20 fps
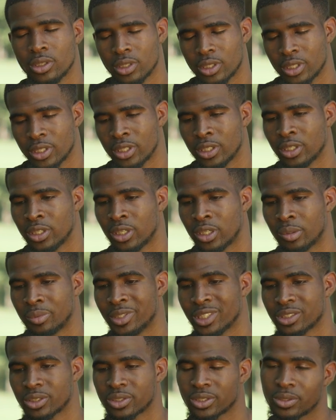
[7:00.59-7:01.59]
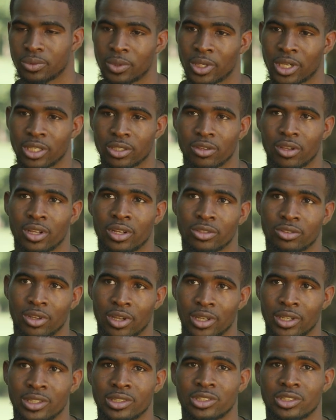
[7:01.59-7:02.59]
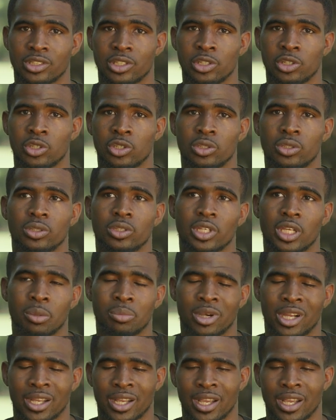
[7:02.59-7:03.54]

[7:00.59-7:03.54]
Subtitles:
And that's what I'm trying to instill in my